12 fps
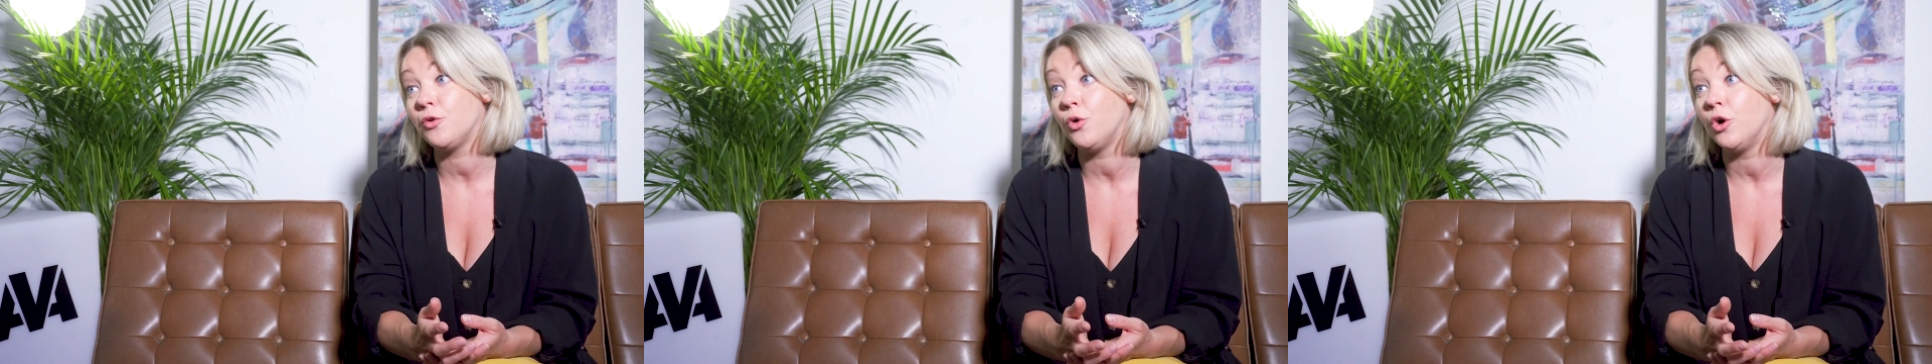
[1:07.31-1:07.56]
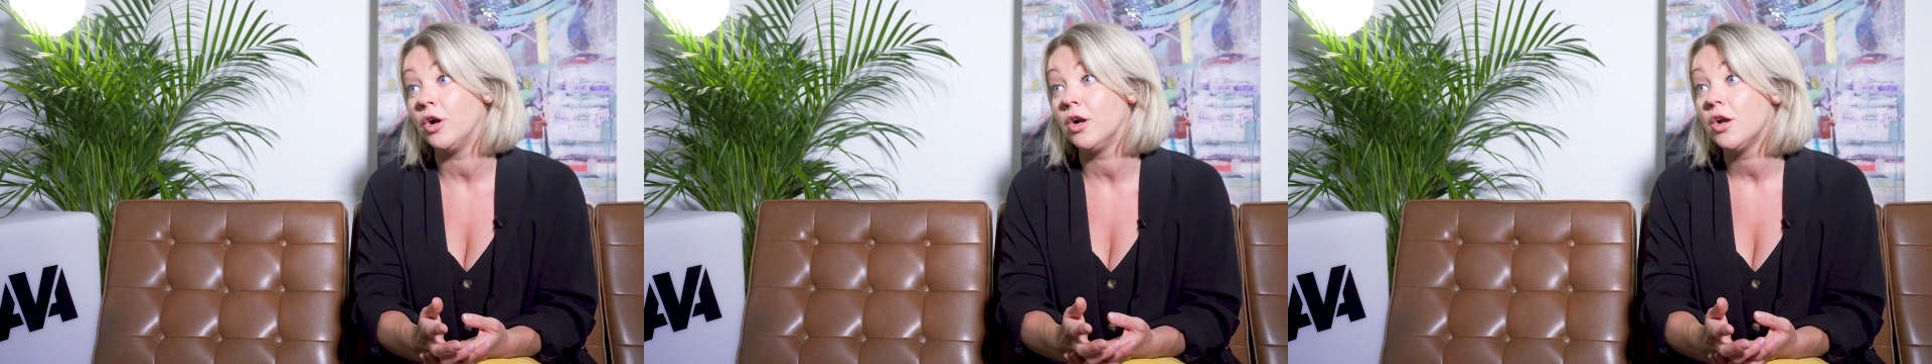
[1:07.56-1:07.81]

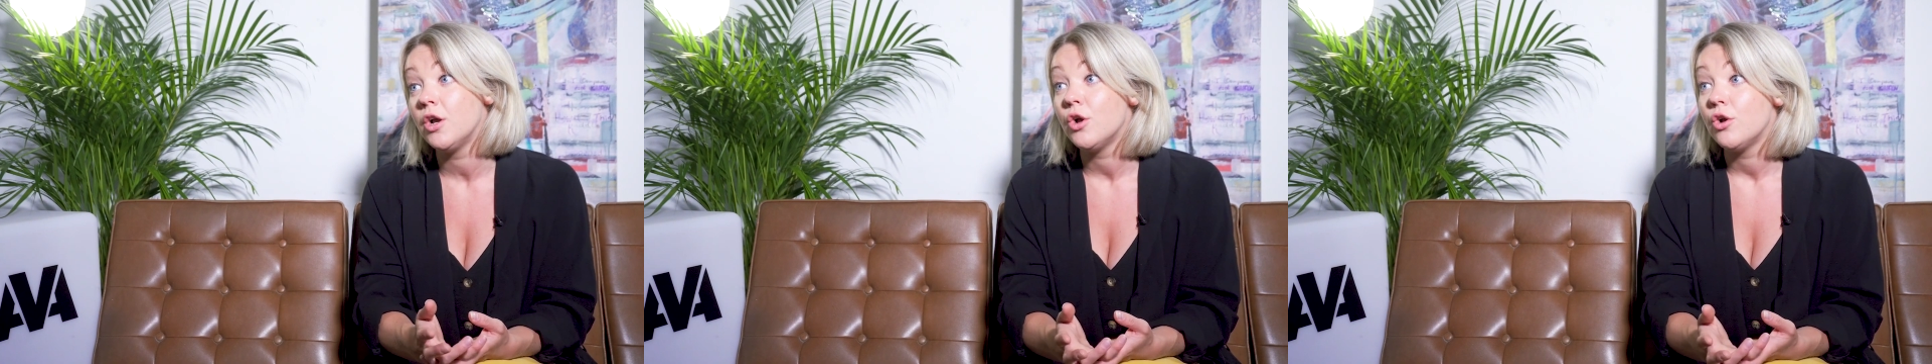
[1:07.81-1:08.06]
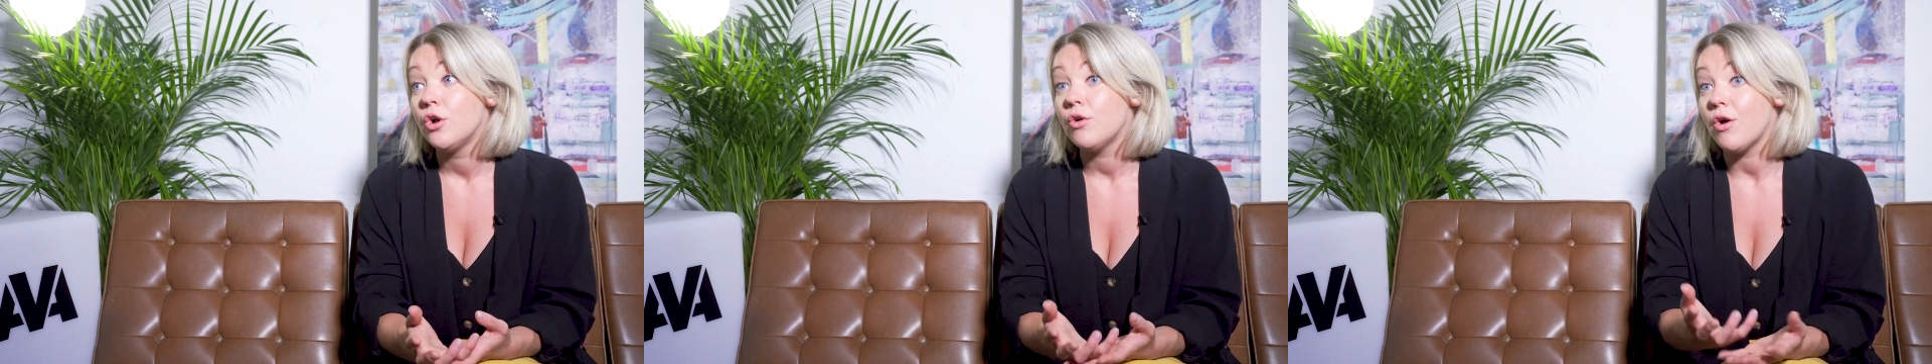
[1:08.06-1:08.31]
for
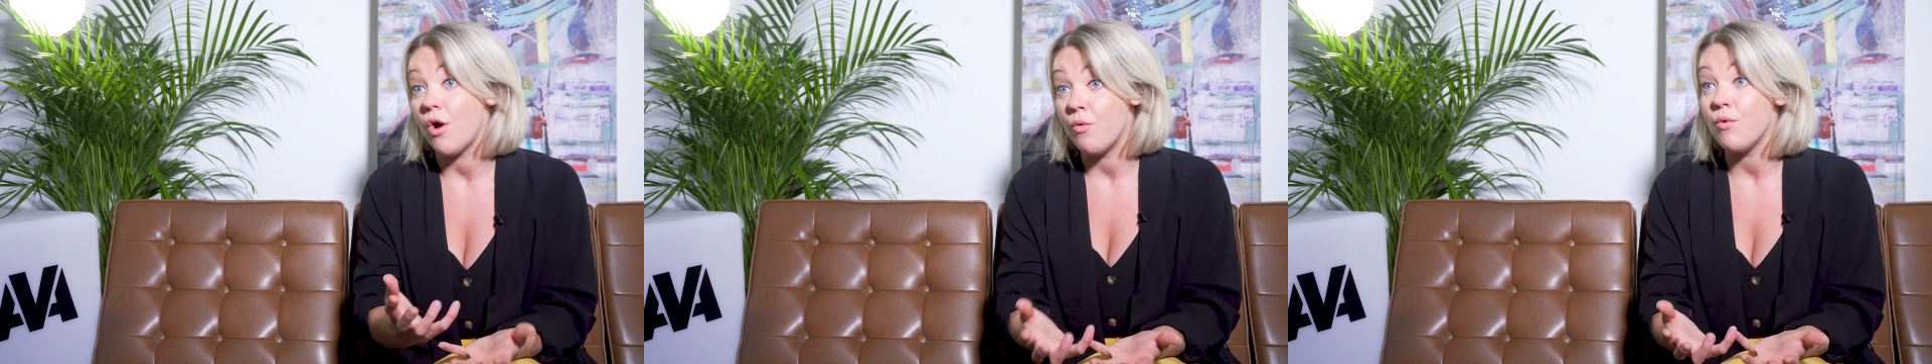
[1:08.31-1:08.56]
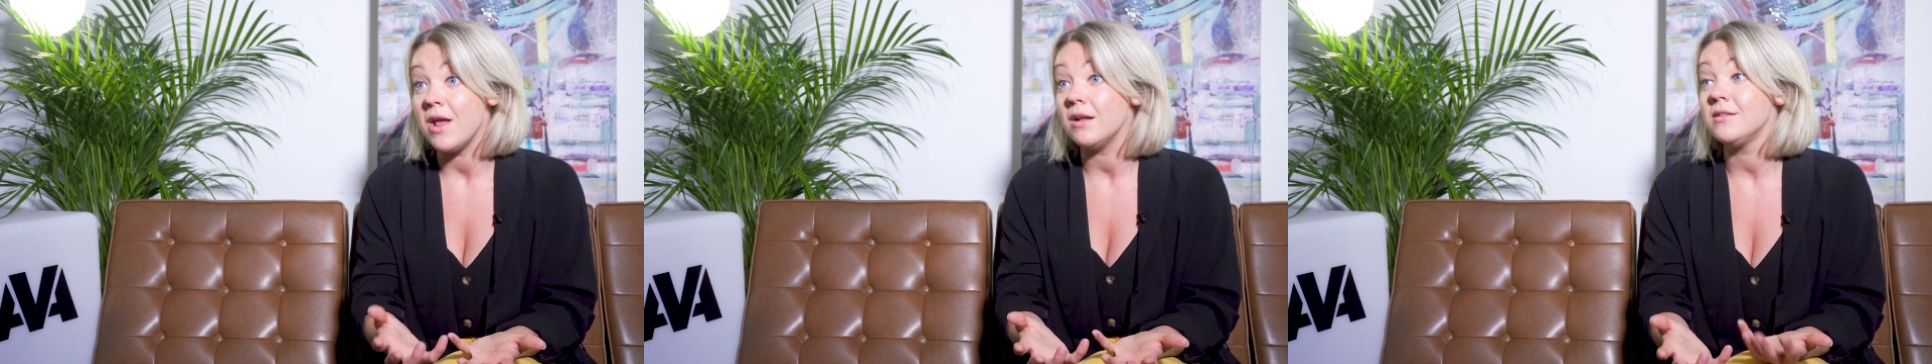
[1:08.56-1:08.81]

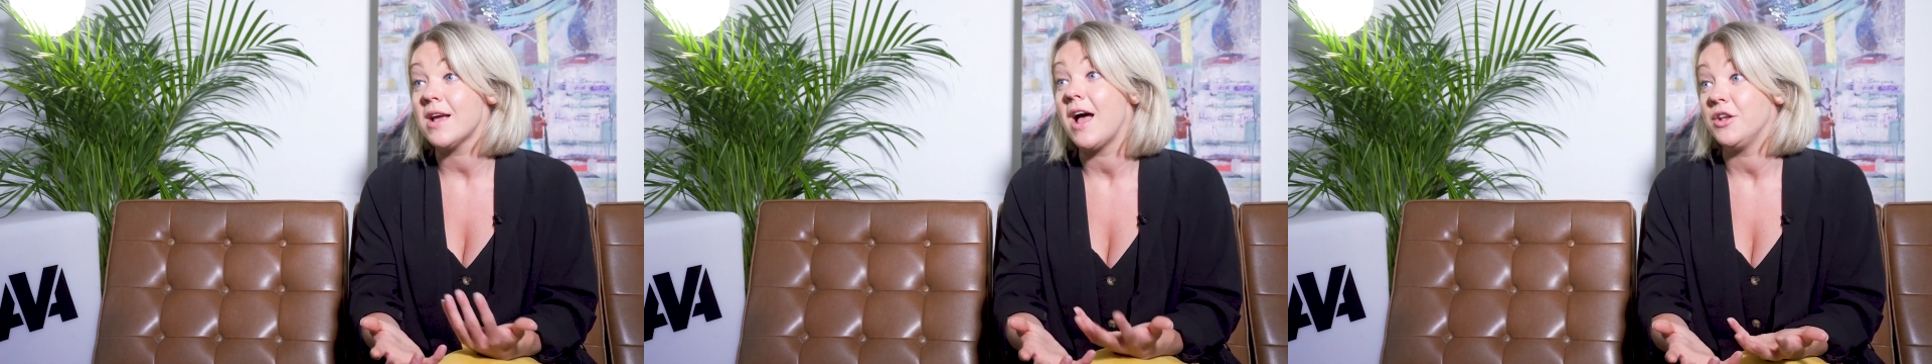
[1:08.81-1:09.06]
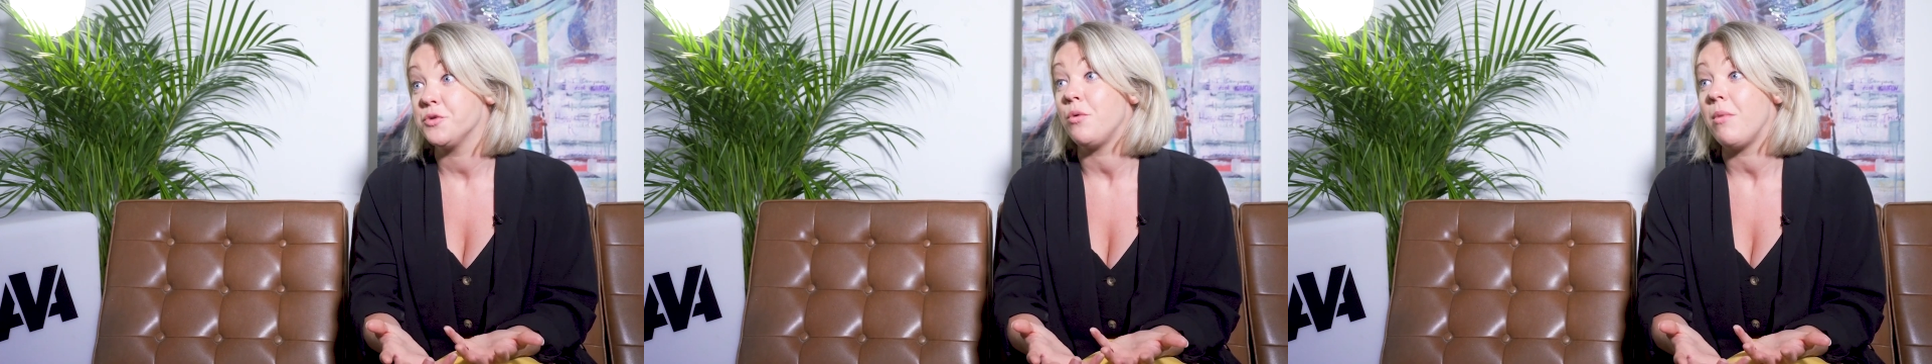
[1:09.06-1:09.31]
real
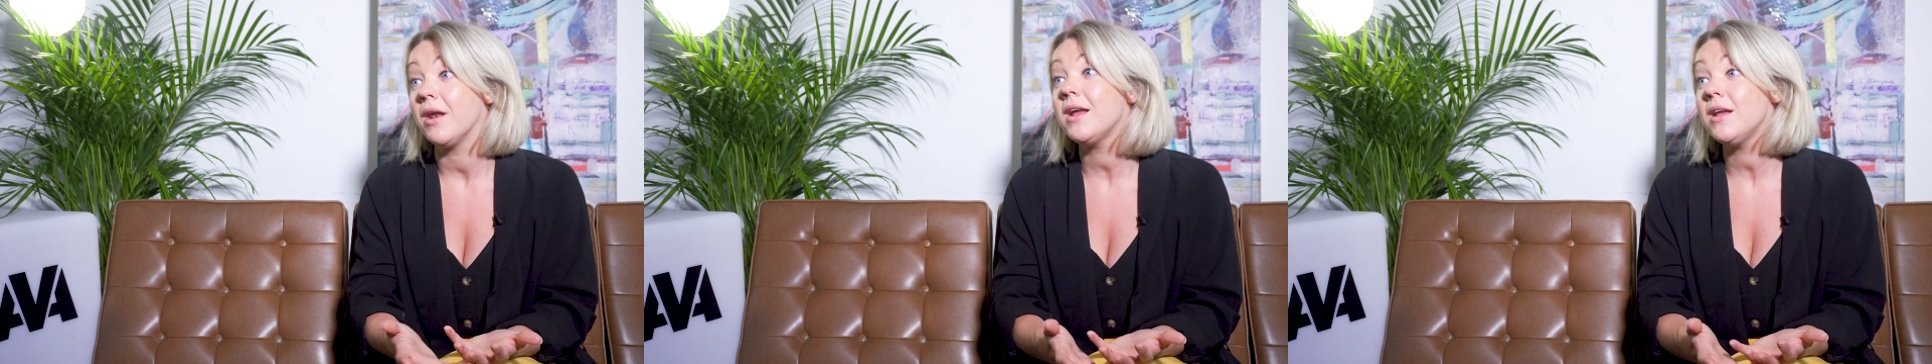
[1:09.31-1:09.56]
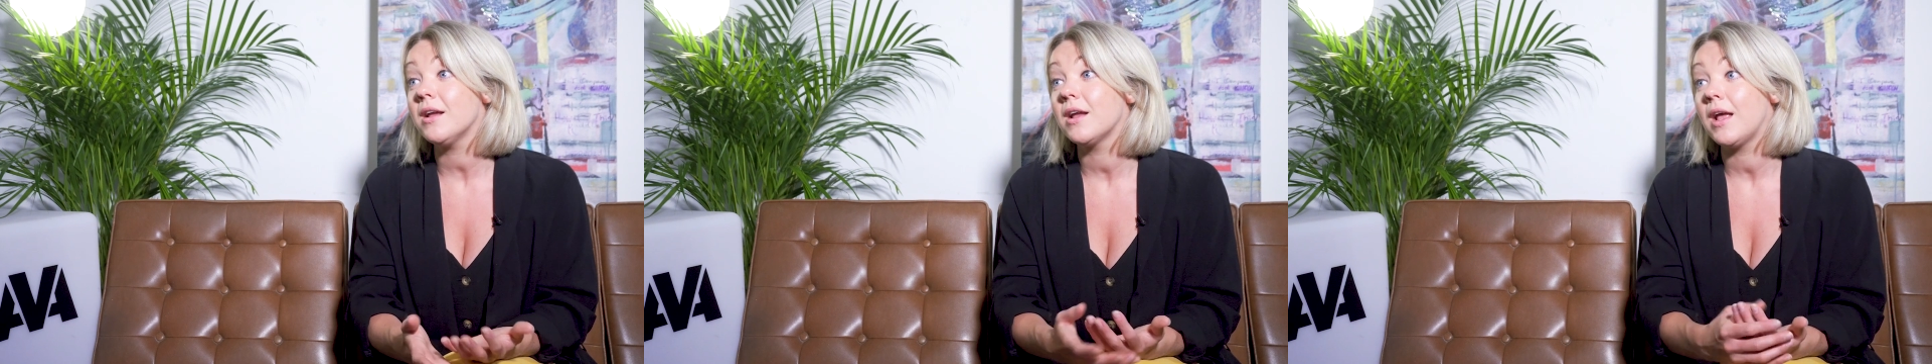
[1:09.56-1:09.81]
tangible
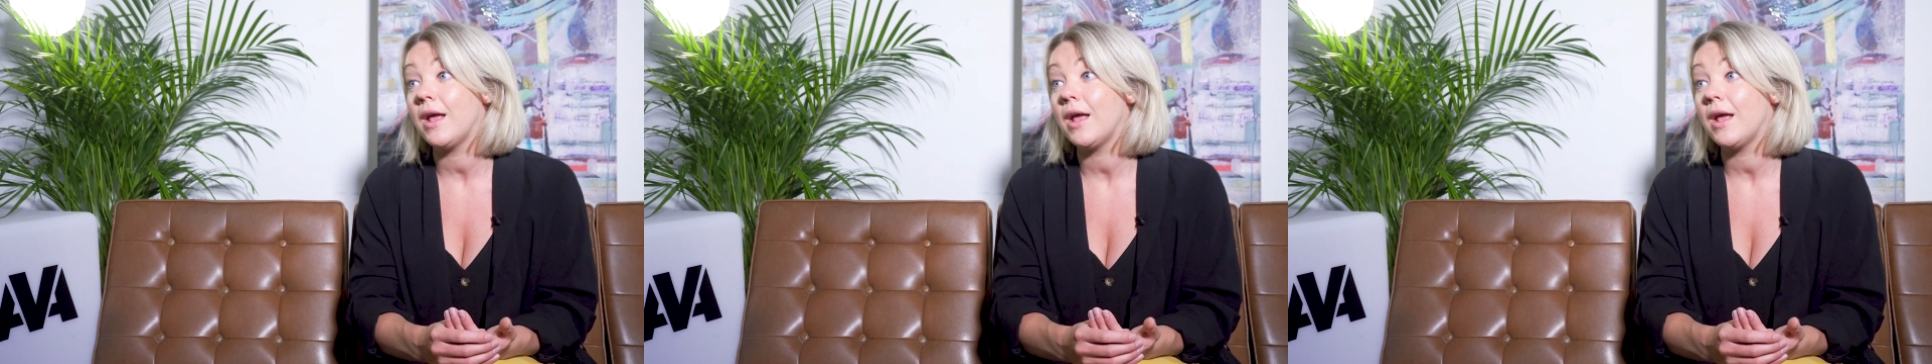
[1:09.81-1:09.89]
money.